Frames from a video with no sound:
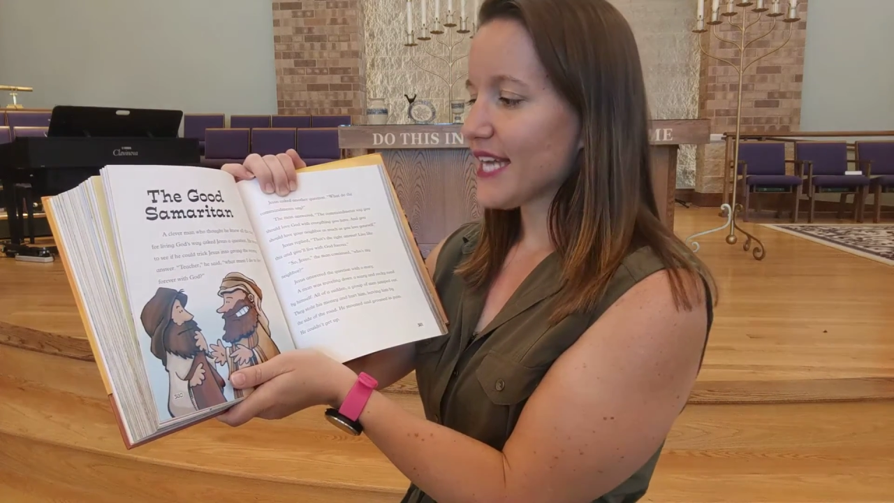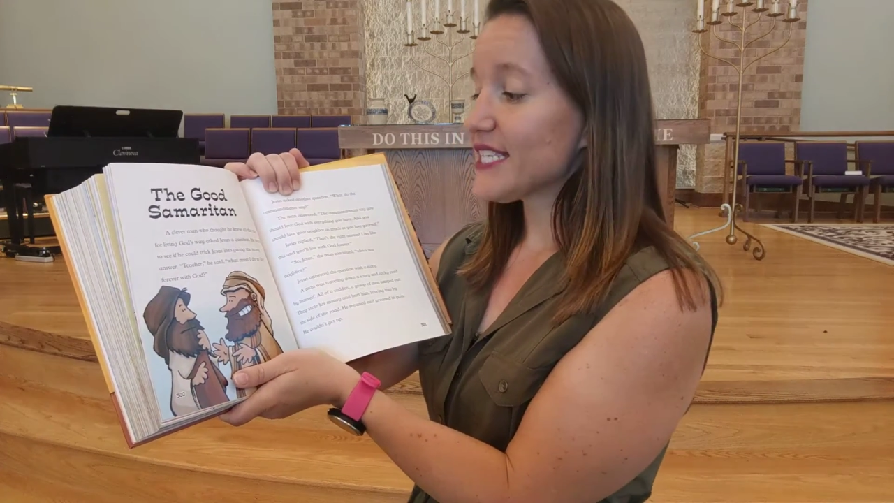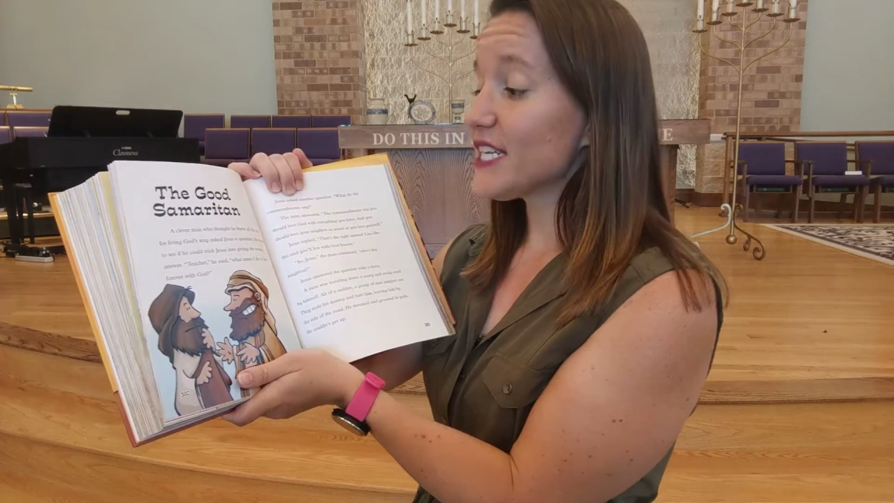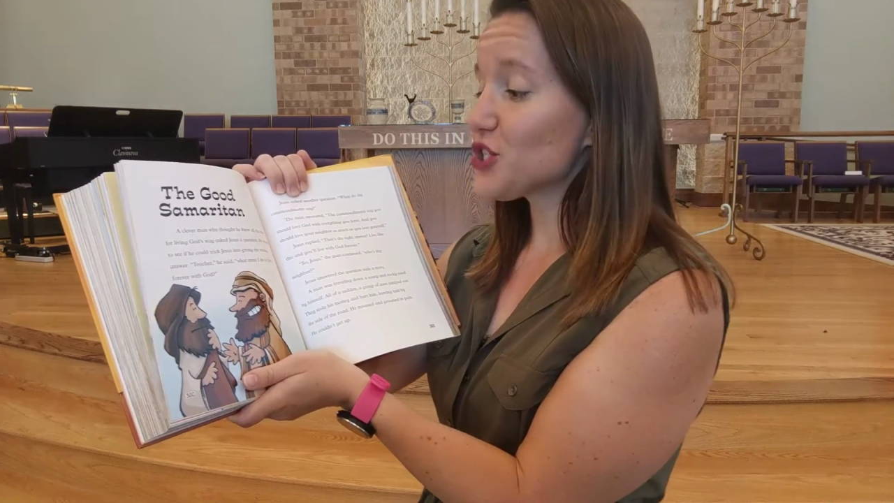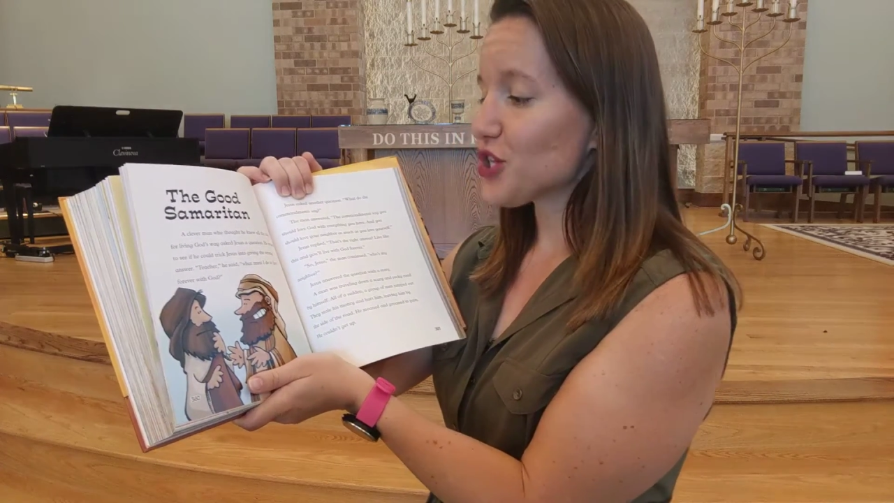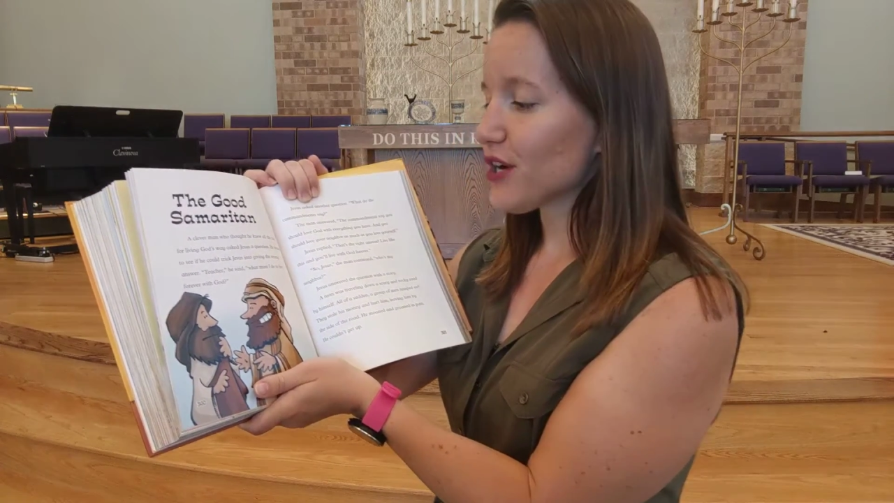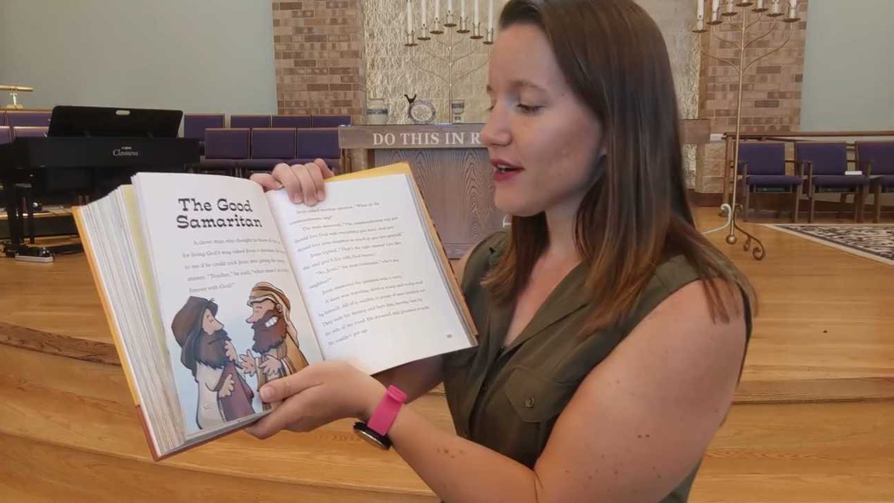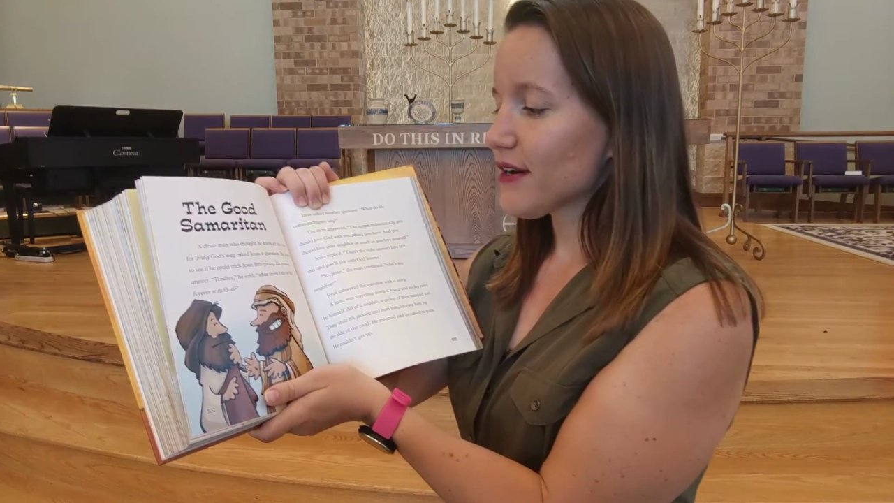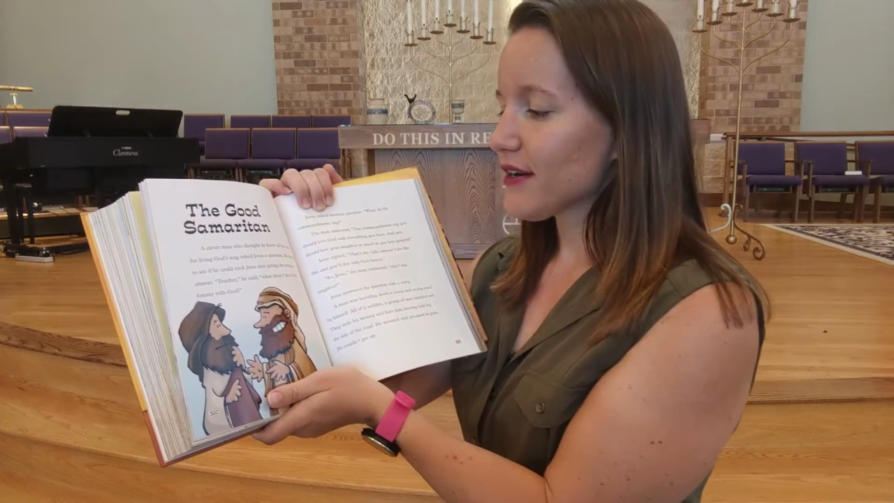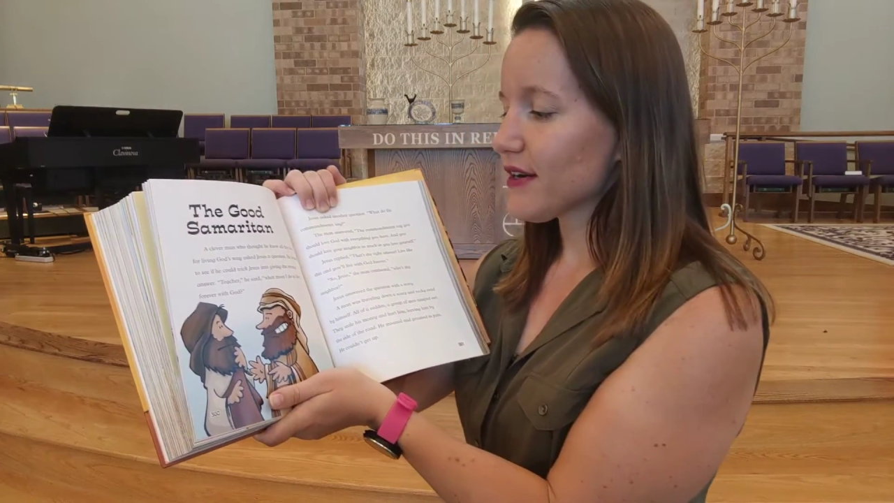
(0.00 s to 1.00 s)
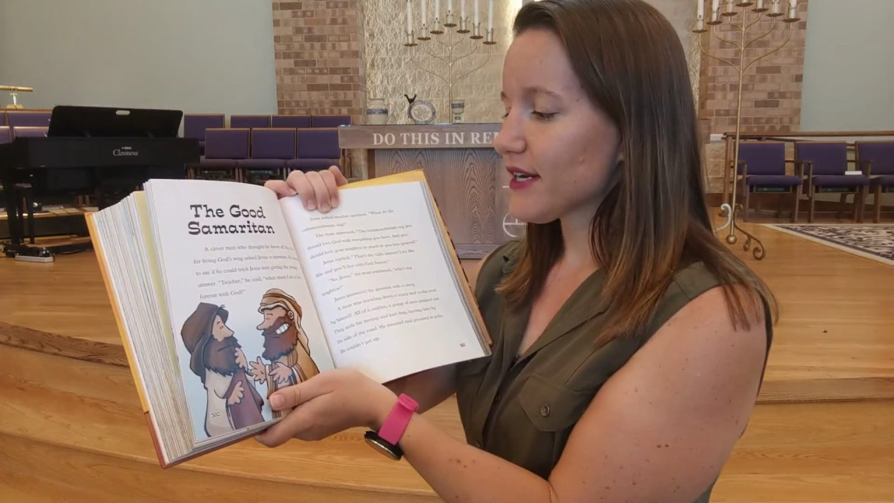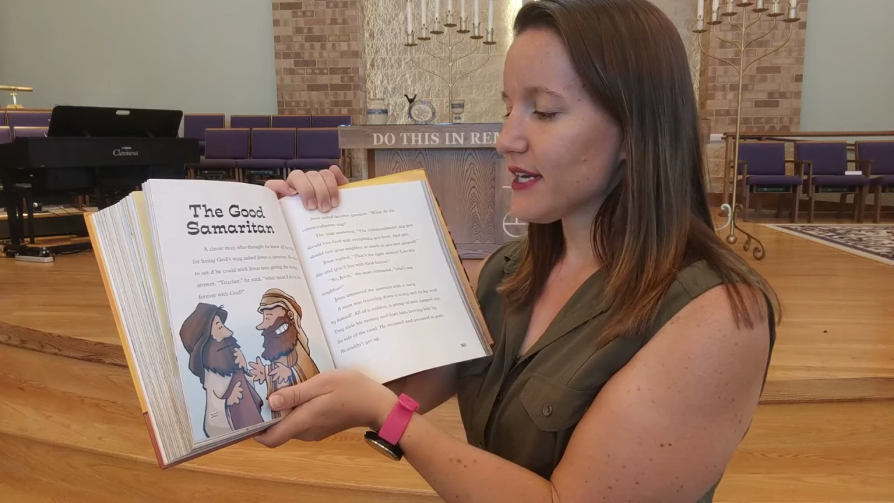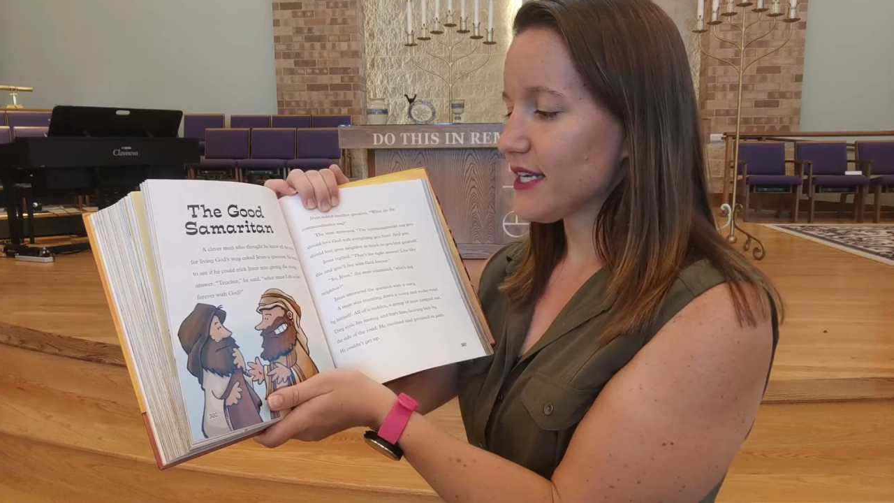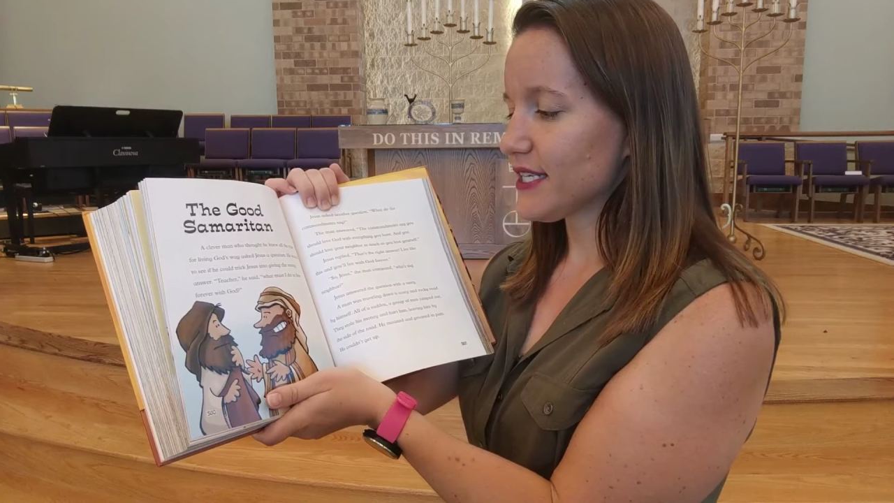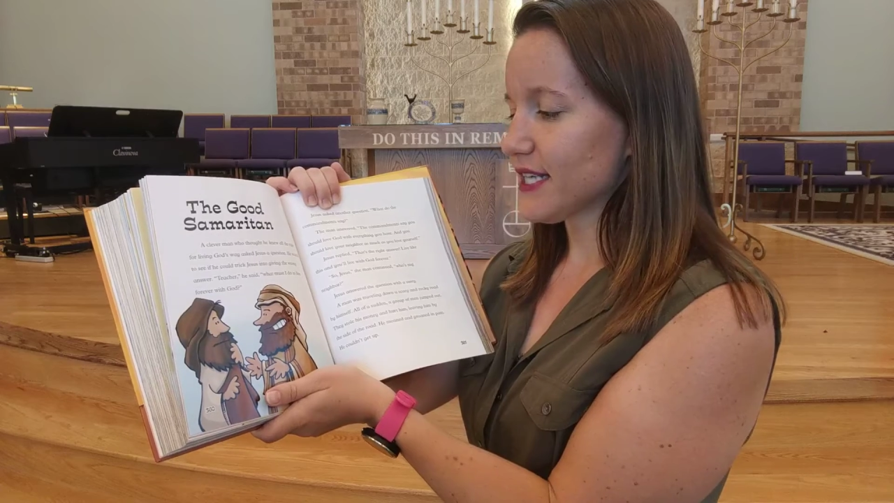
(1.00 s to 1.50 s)
Teacher,
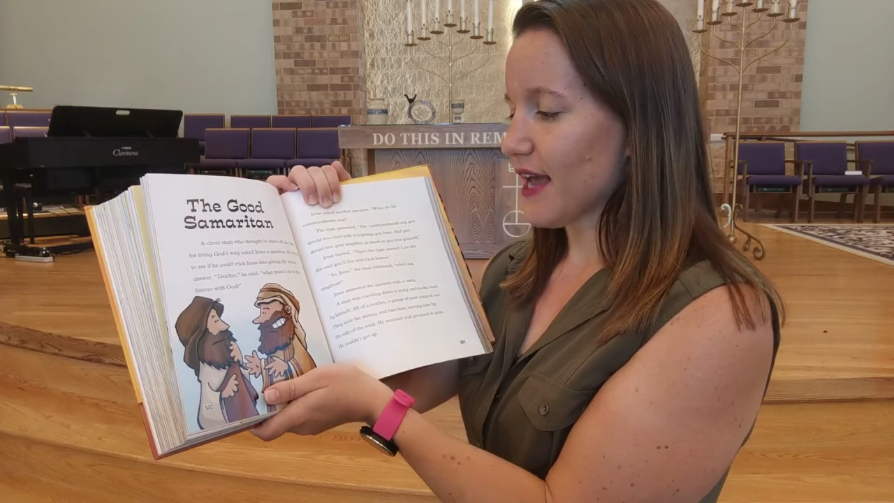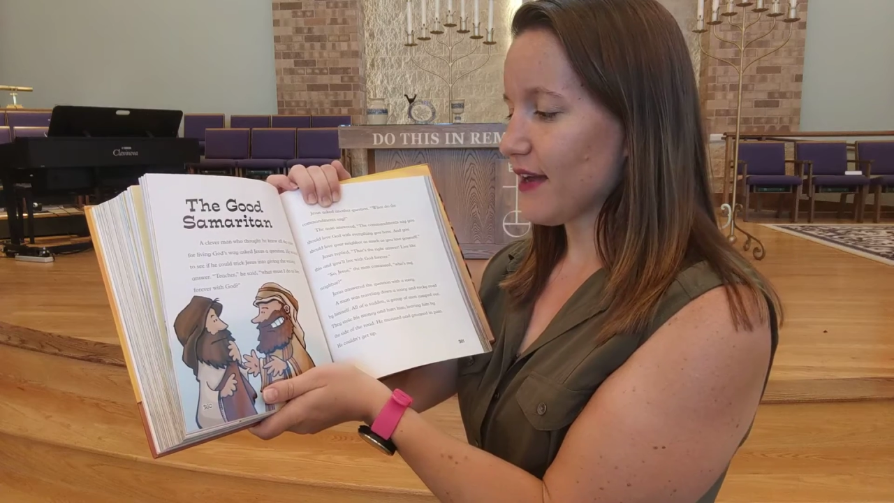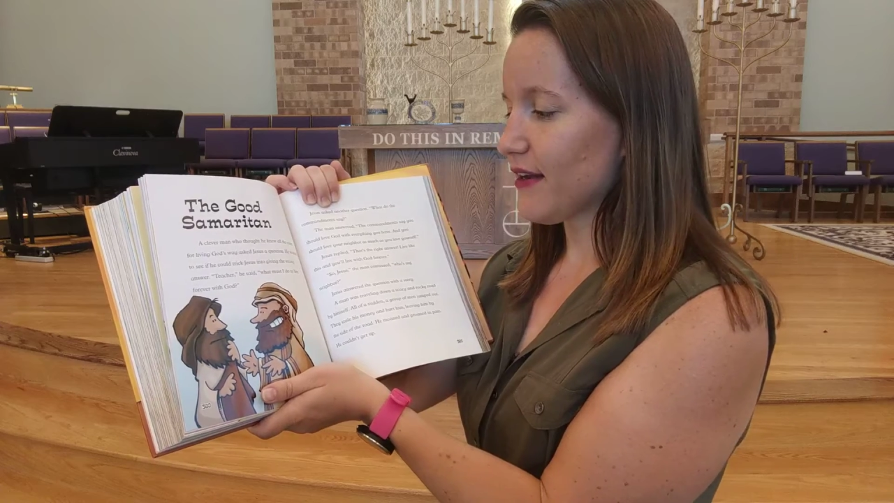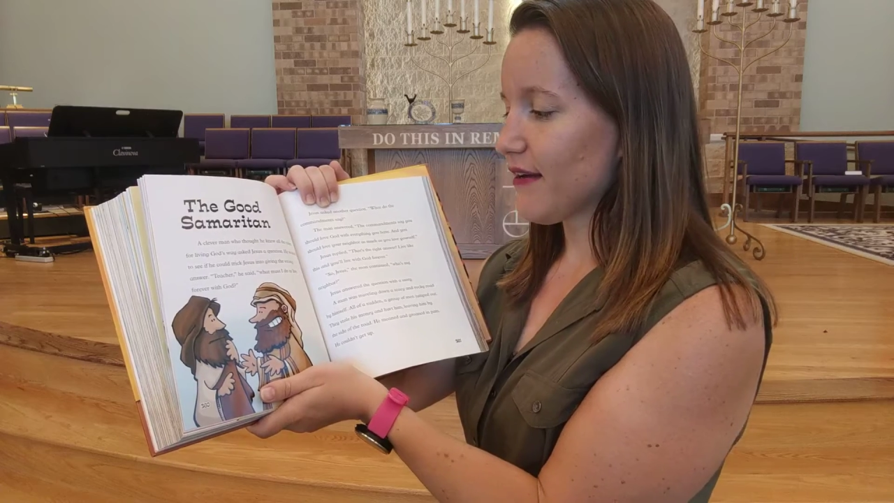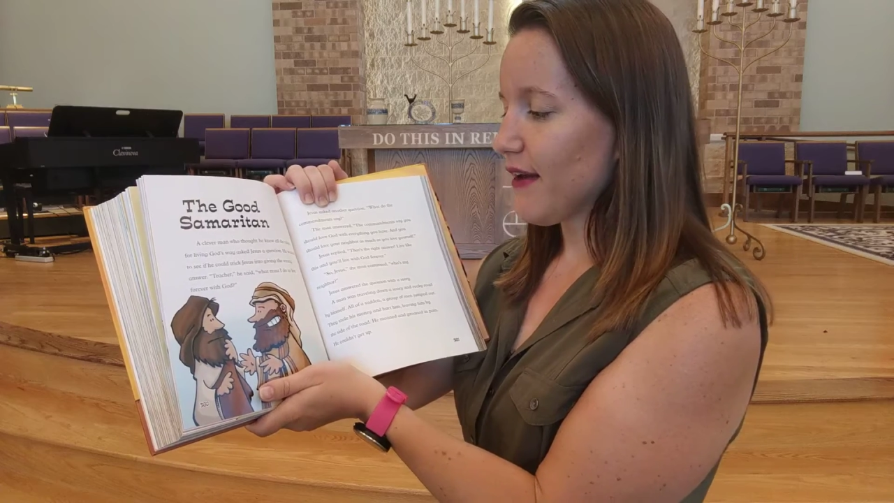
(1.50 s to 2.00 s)
he said,